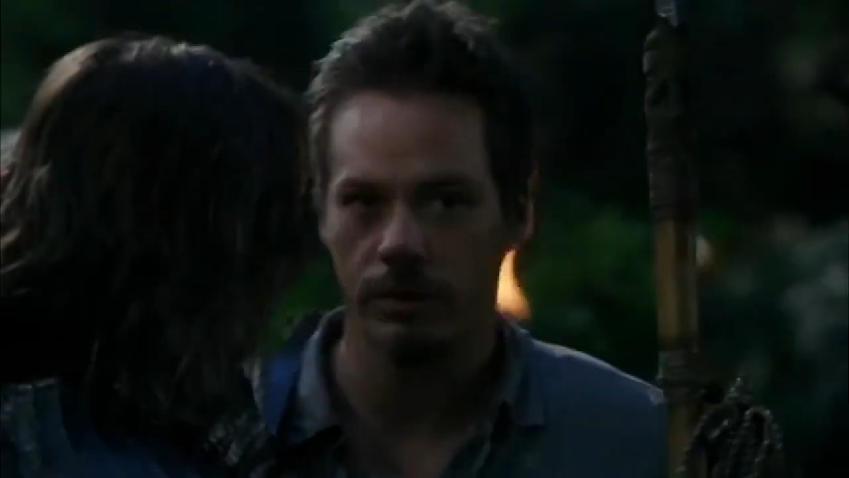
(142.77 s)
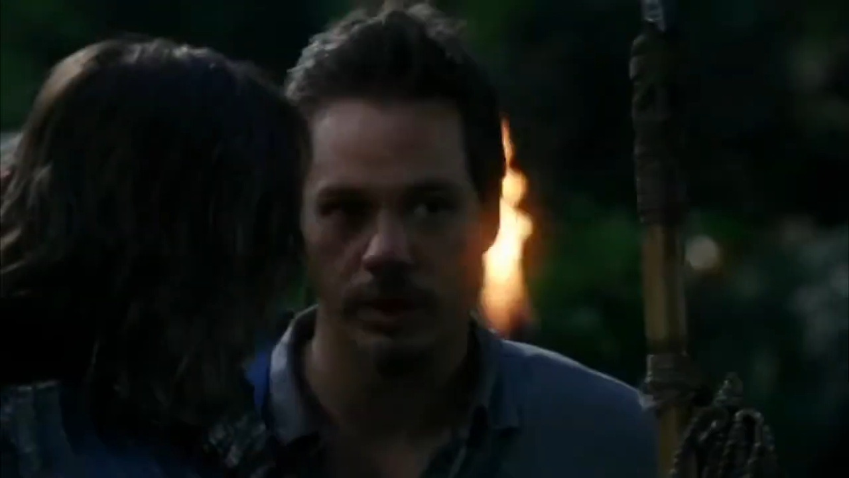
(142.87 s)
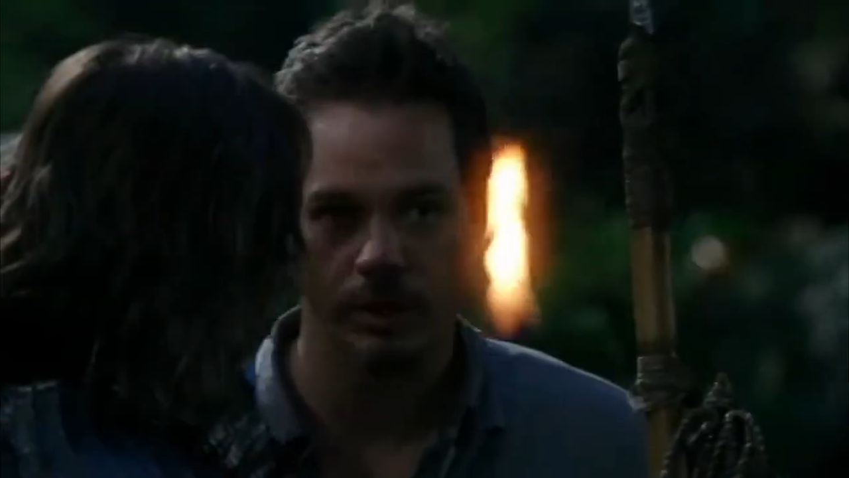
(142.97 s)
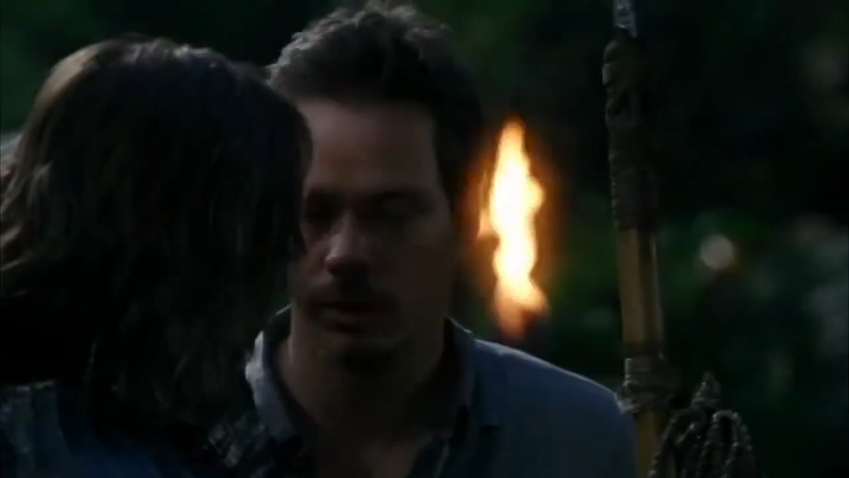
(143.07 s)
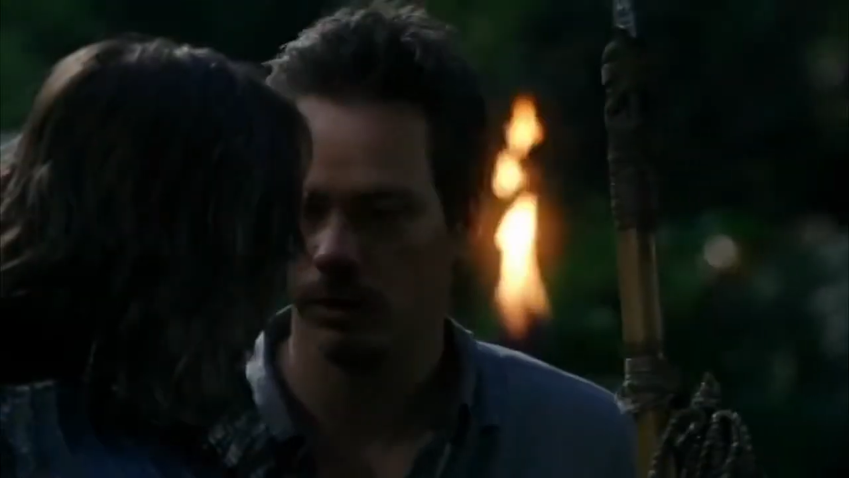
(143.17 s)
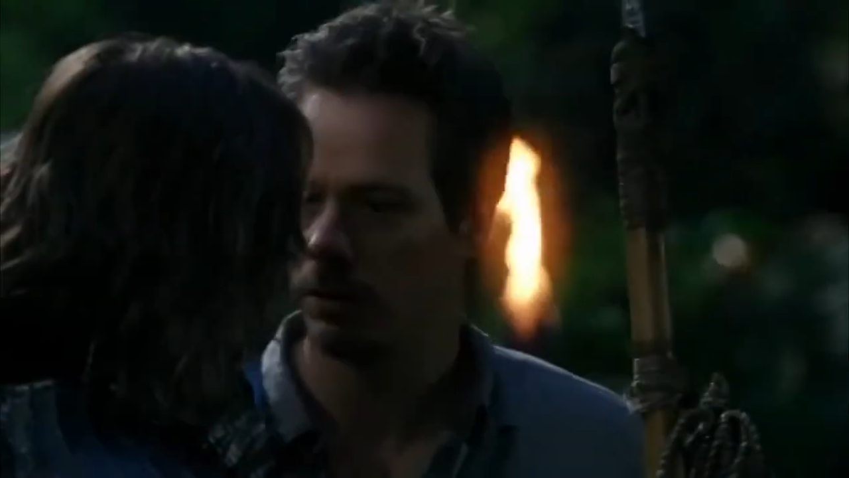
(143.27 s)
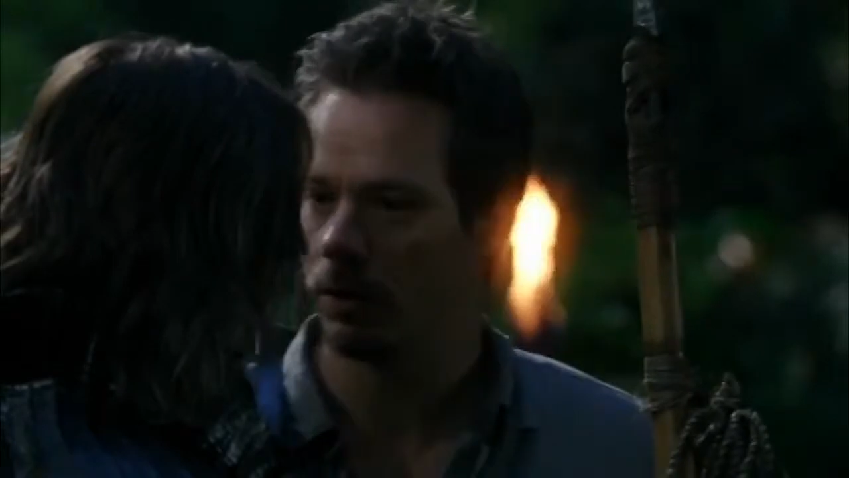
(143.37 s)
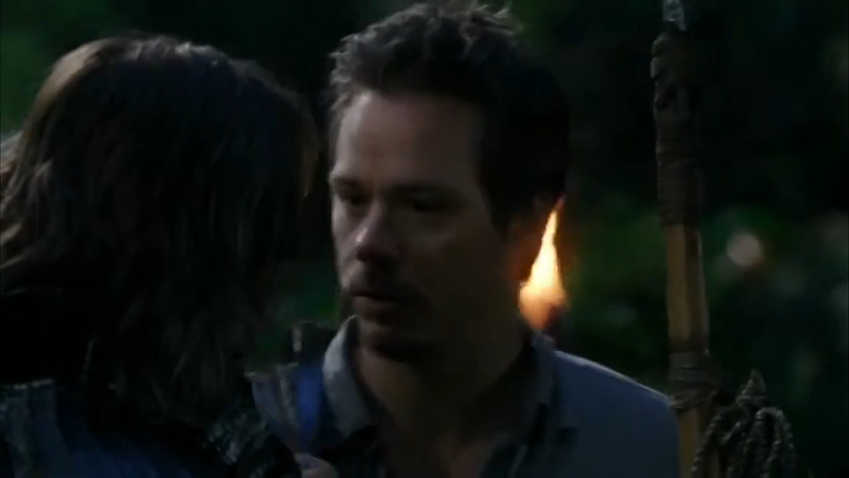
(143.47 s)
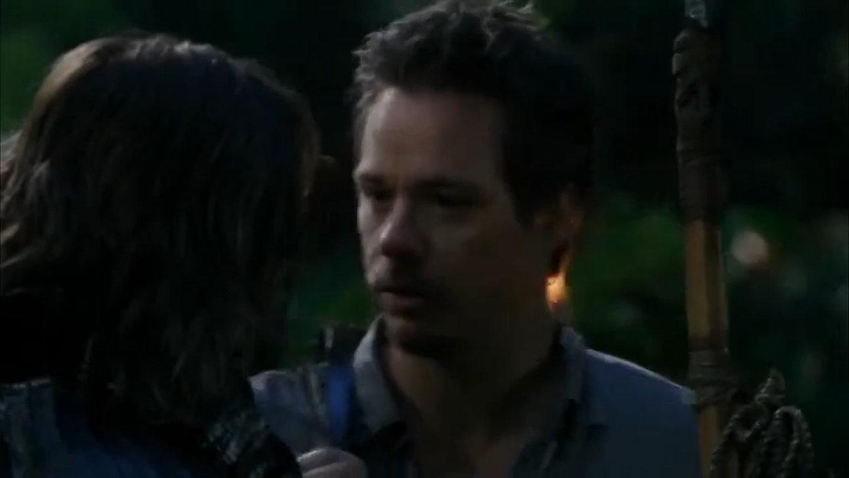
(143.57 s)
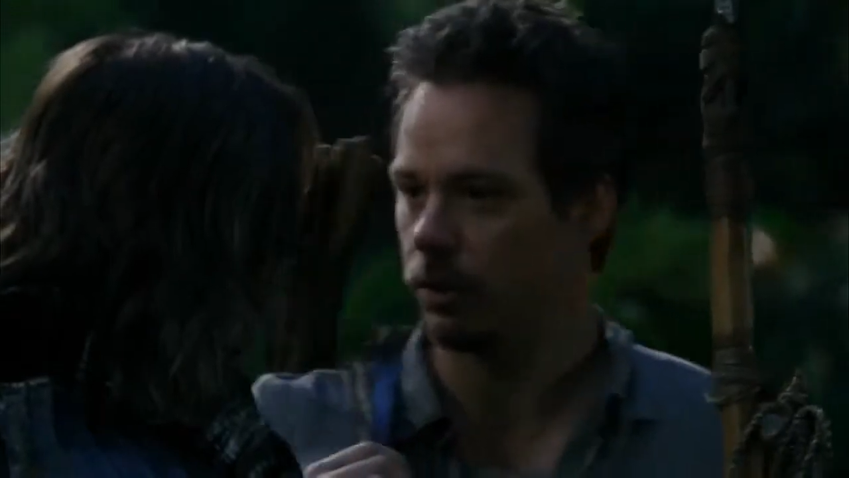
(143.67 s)
I told you there
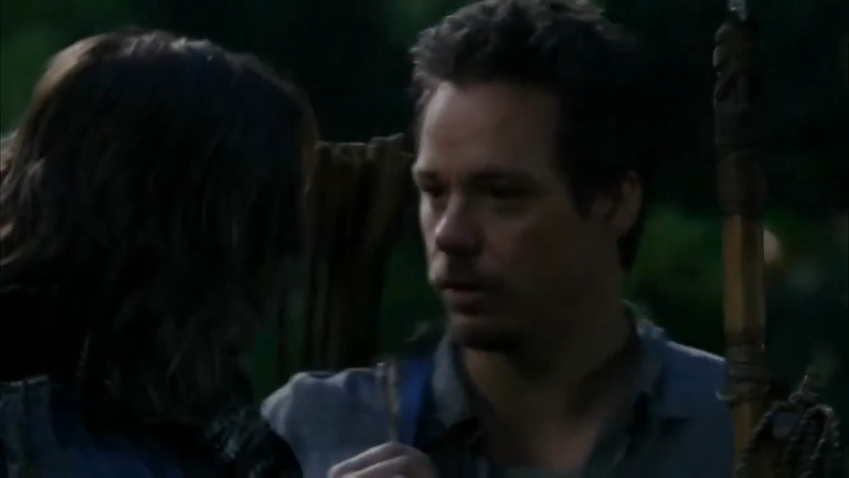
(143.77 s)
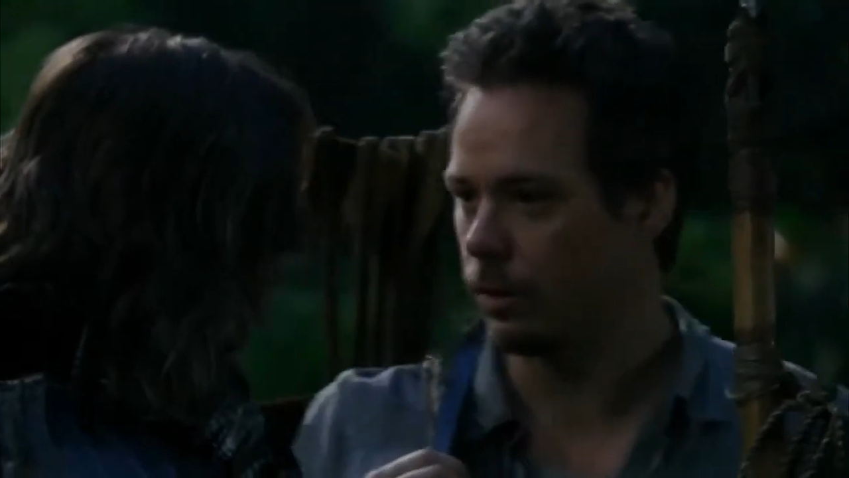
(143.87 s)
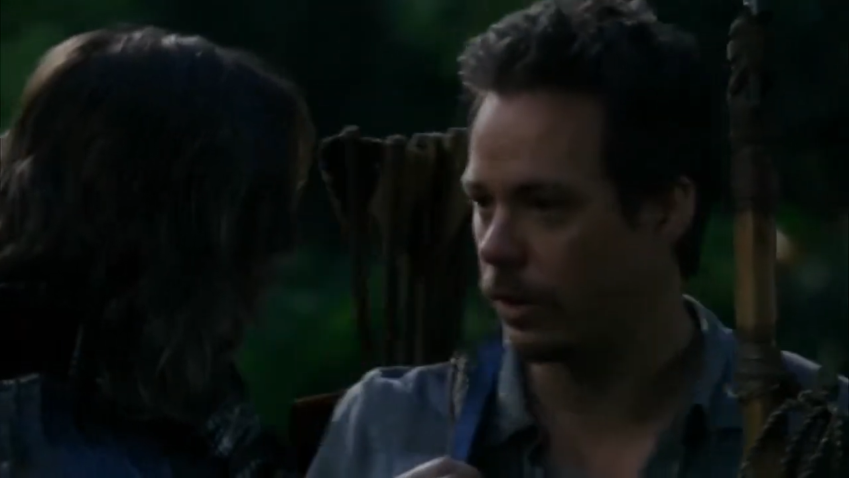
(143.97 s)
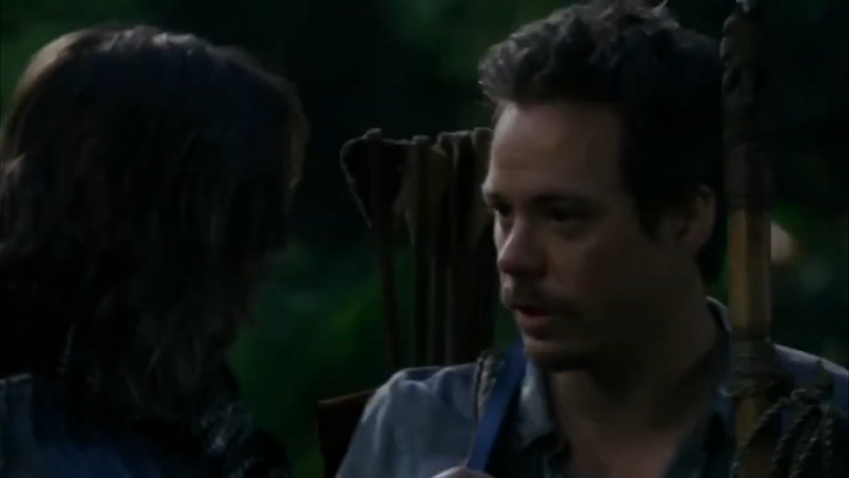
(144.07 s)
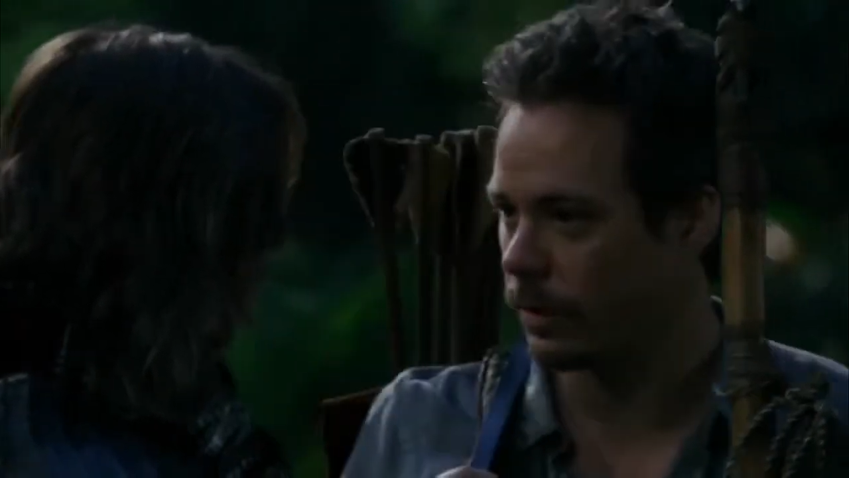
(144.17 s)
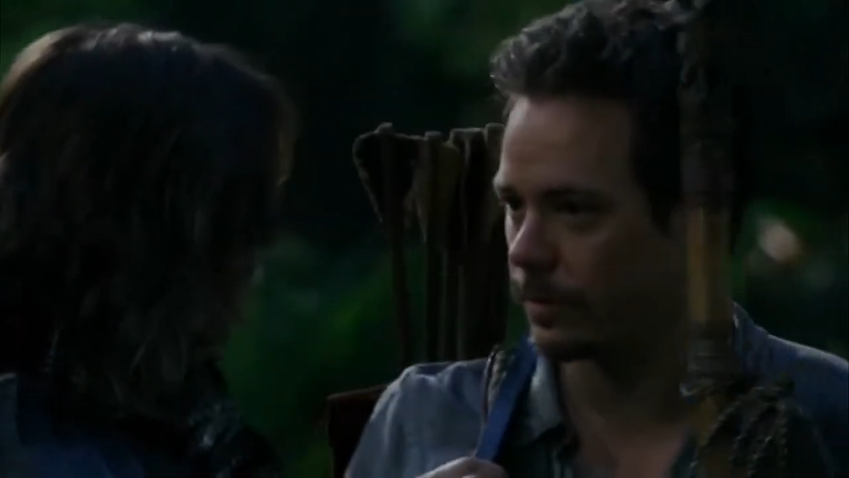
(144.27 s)
was another way?